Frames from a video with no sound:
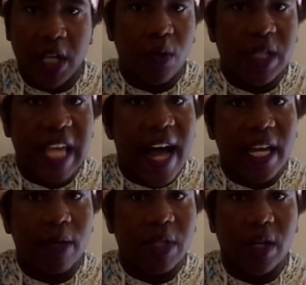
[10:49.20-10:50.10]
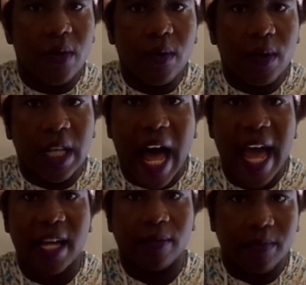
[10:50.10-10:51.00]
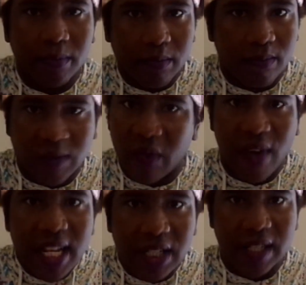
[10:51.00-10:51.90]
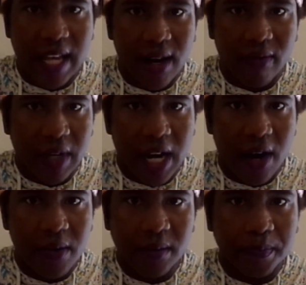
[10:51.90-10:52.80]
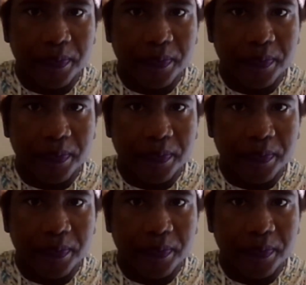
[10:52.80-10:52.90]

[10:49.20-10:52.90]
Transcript: you sock him too, like, defend yourself, you know?